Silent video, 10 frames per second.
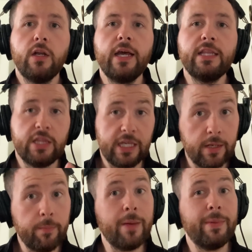Like the
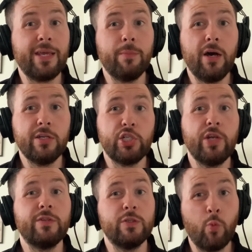thing that might make him hard to
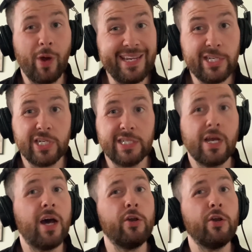shift is wages.